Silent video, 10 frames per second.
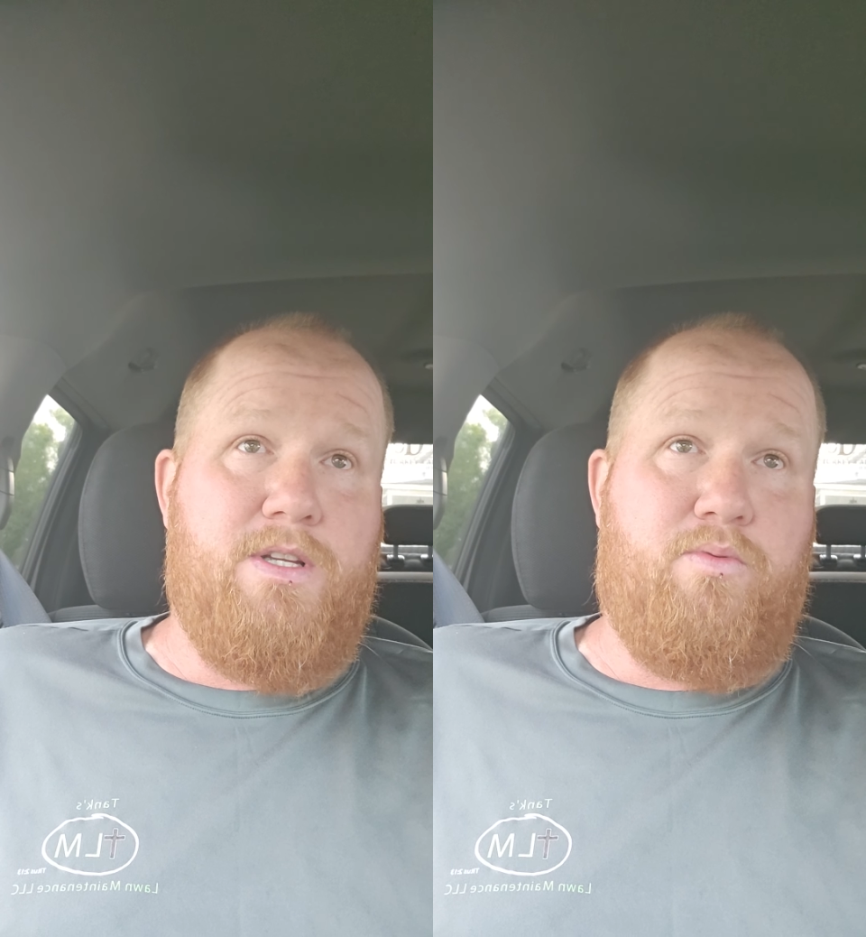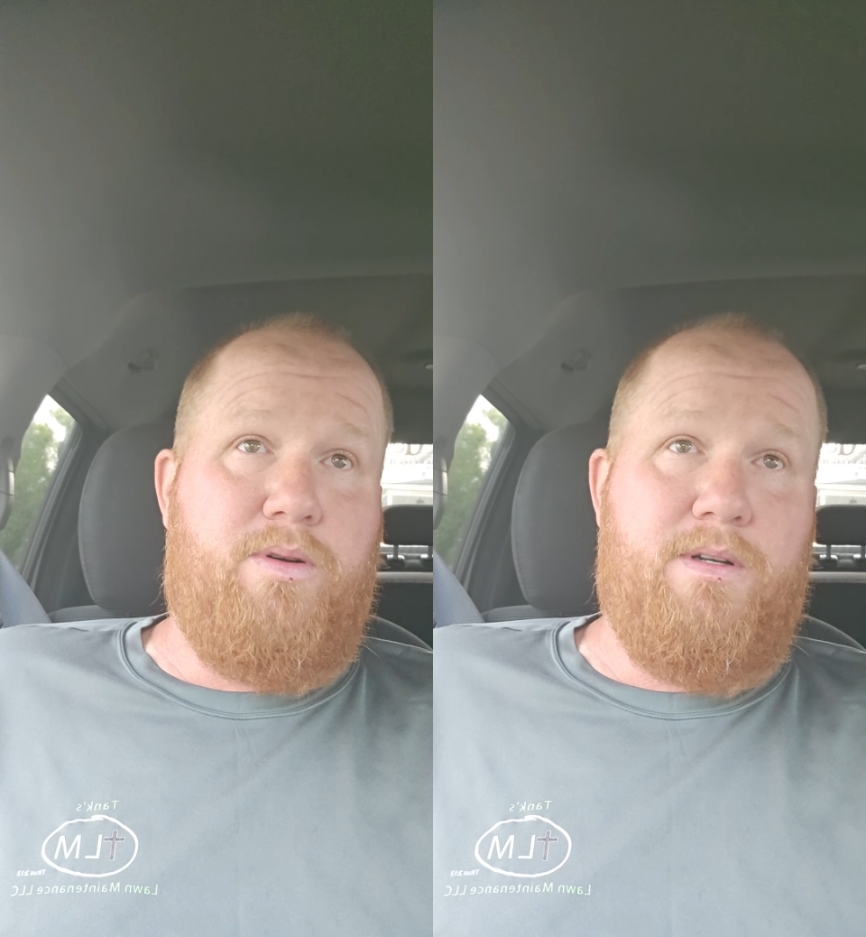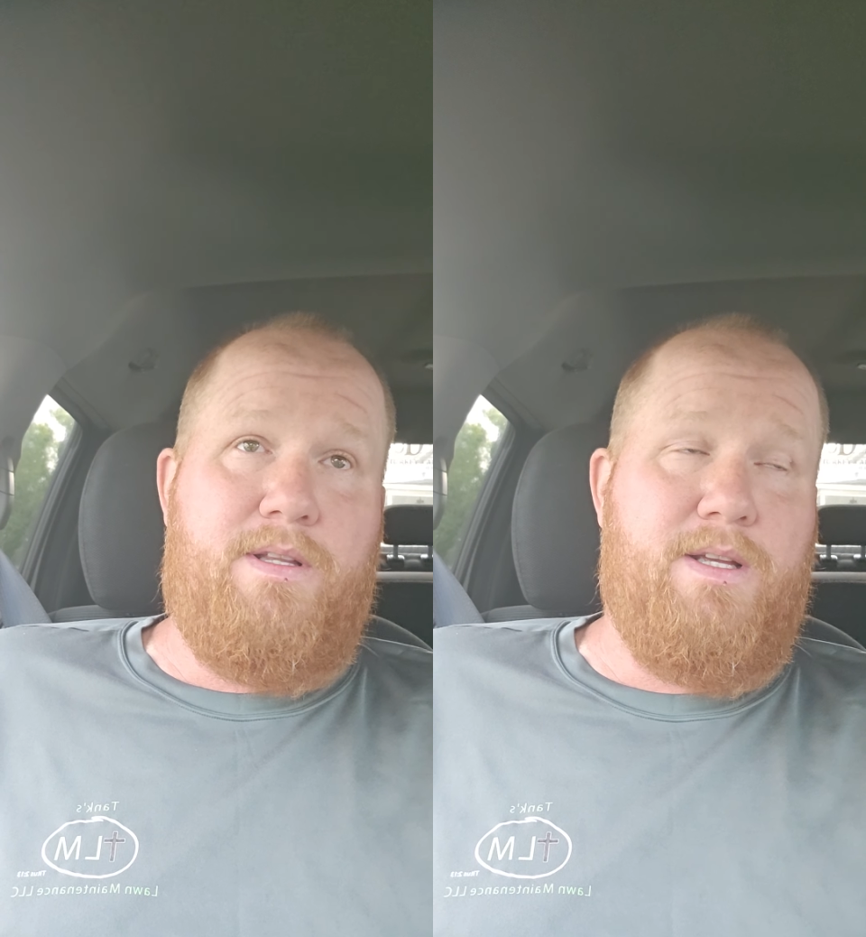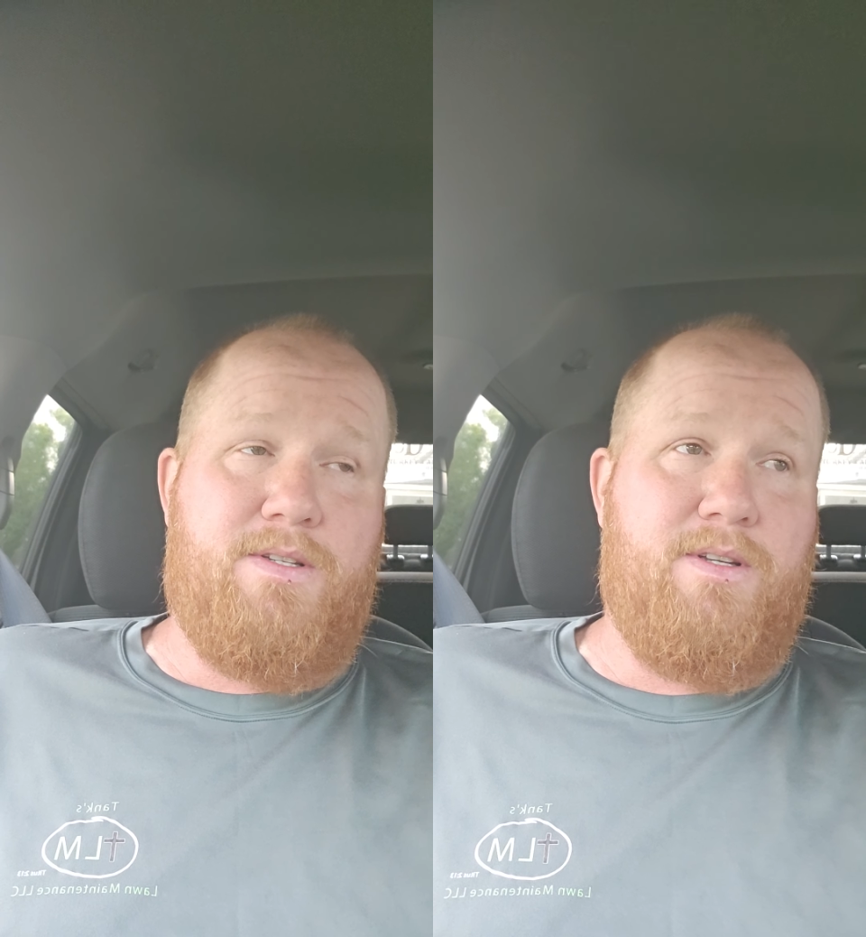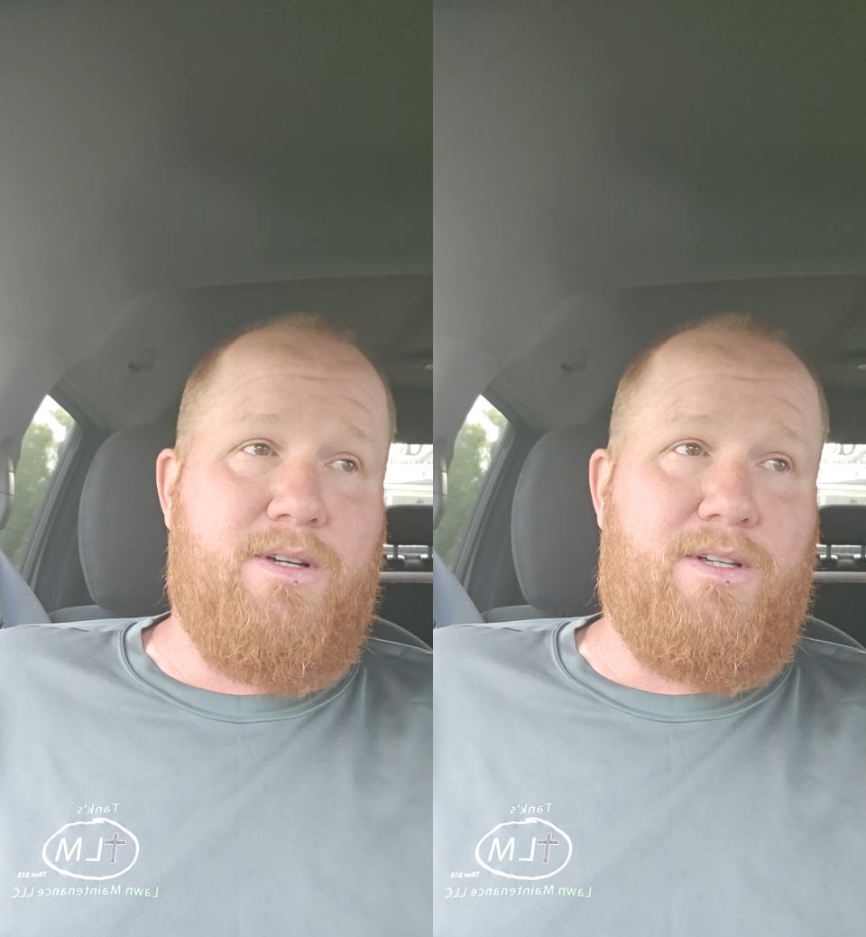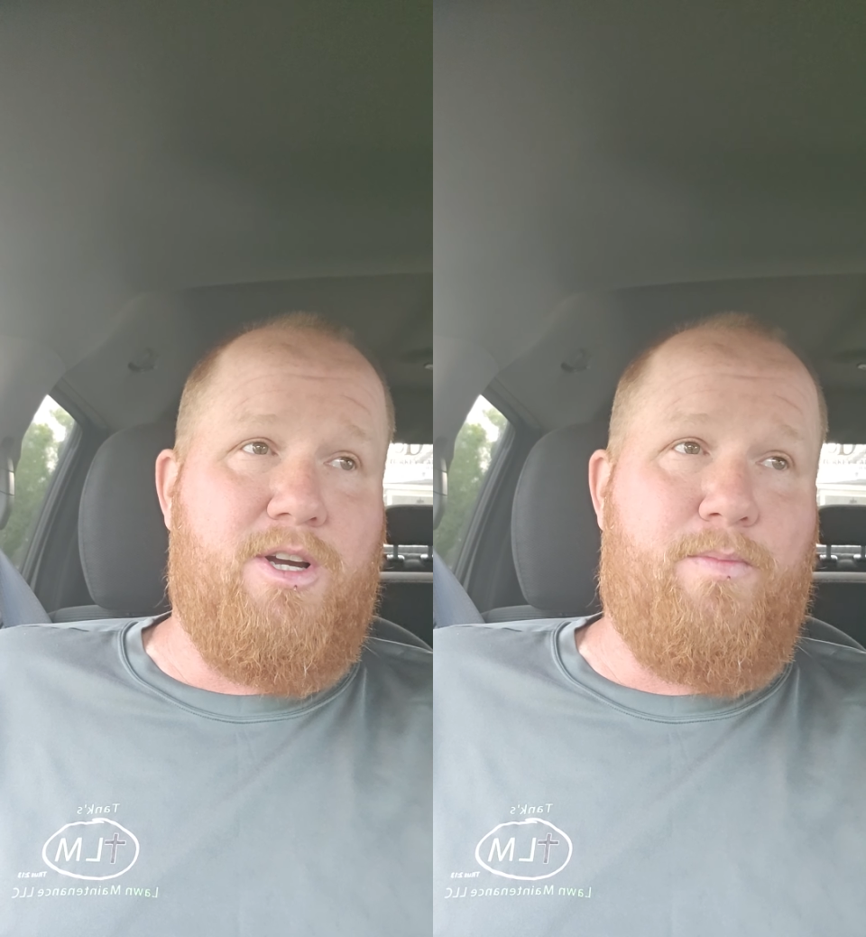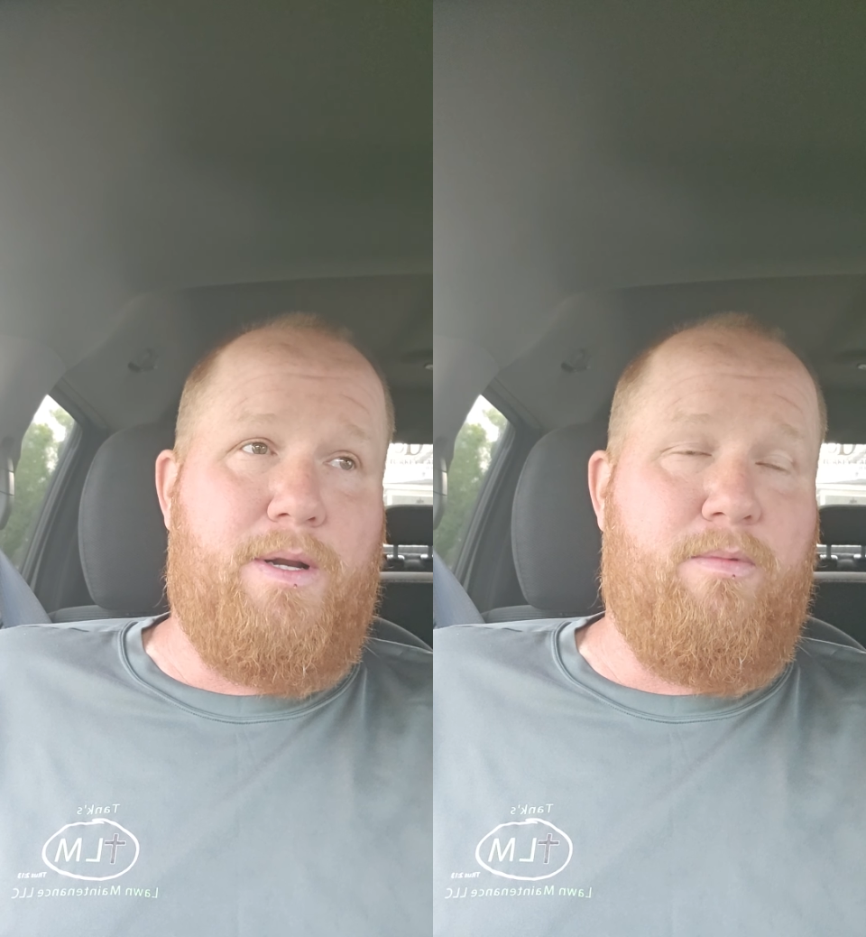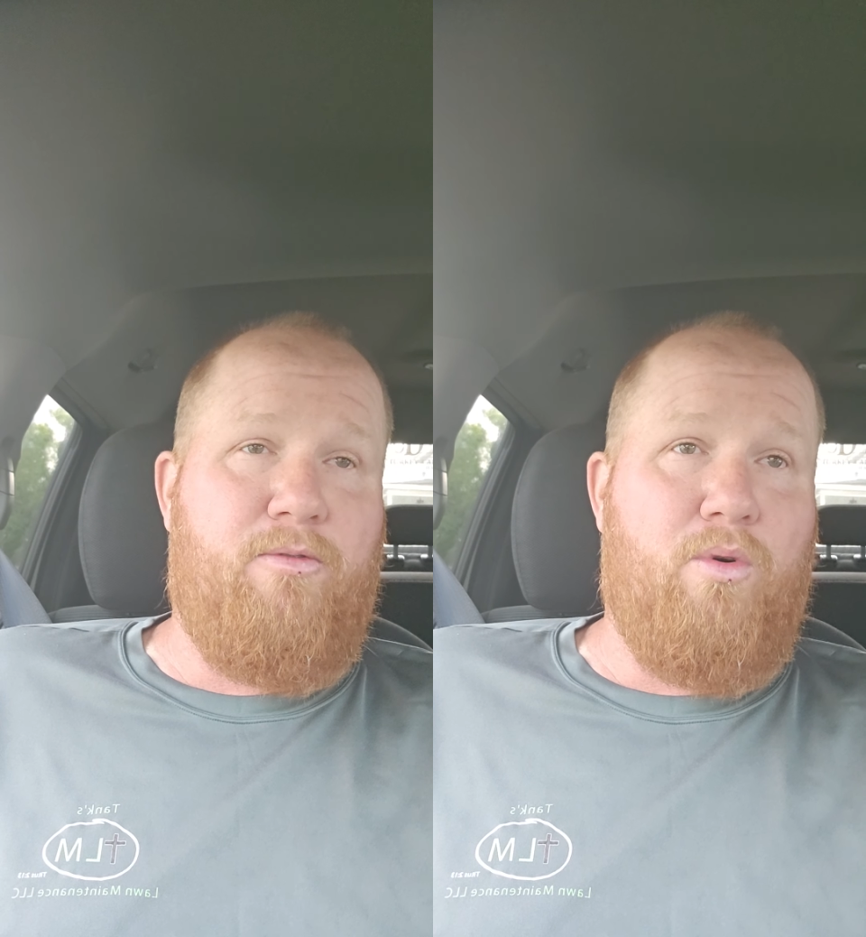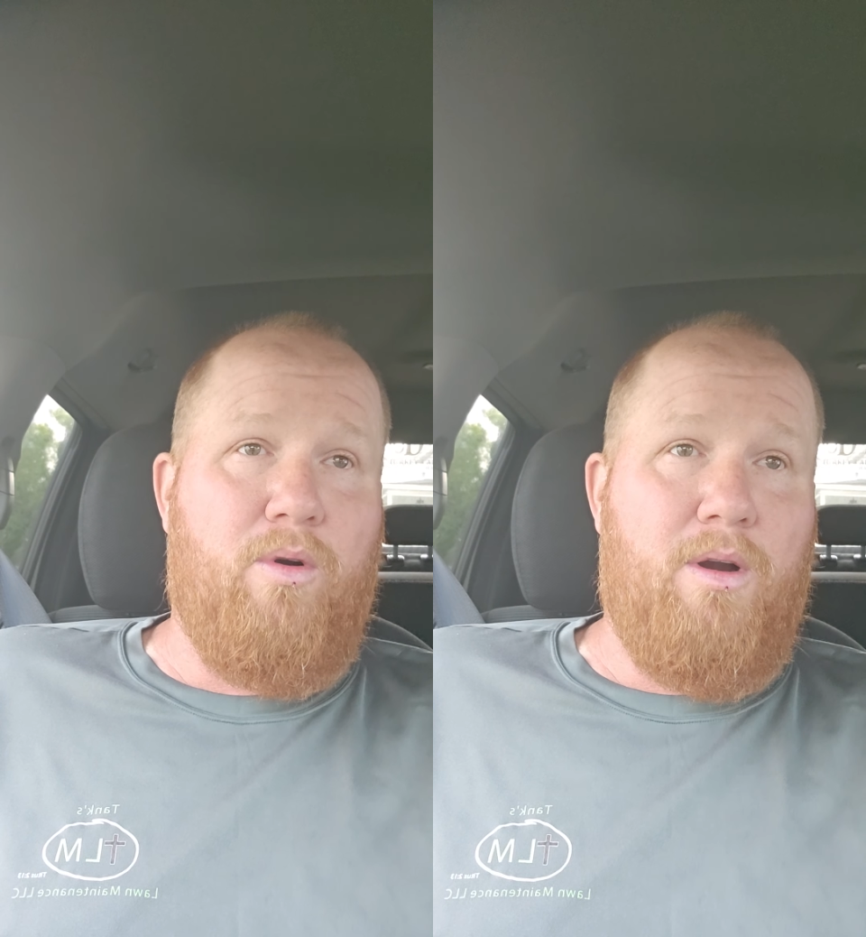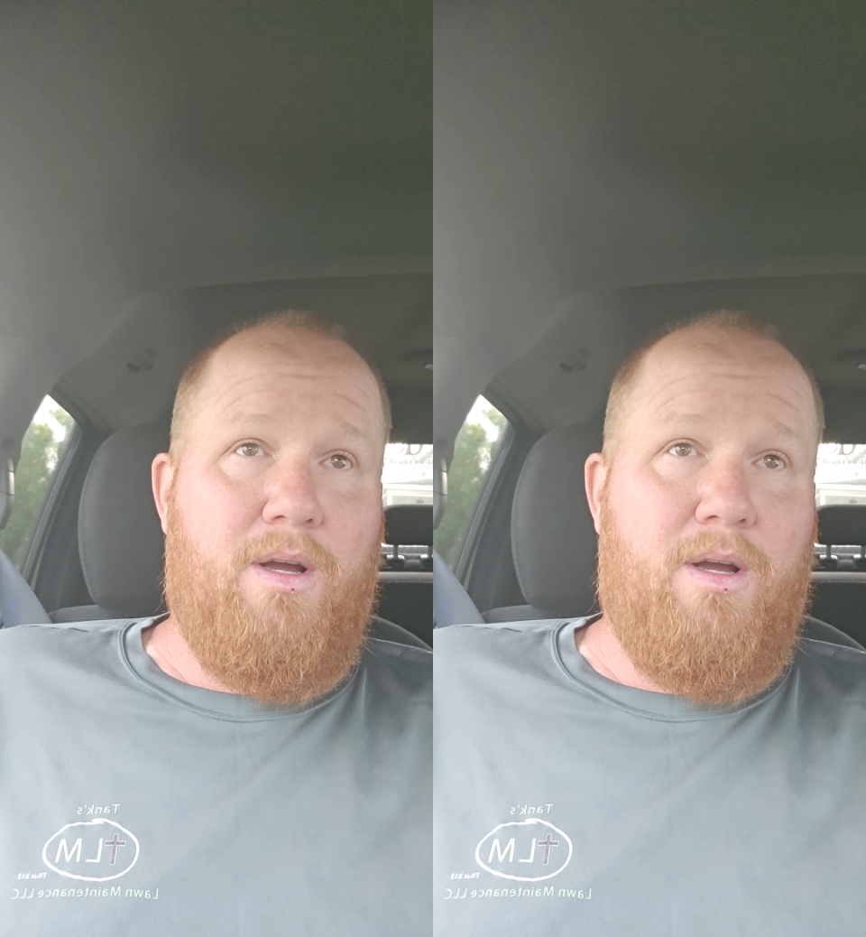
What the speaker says: this company before.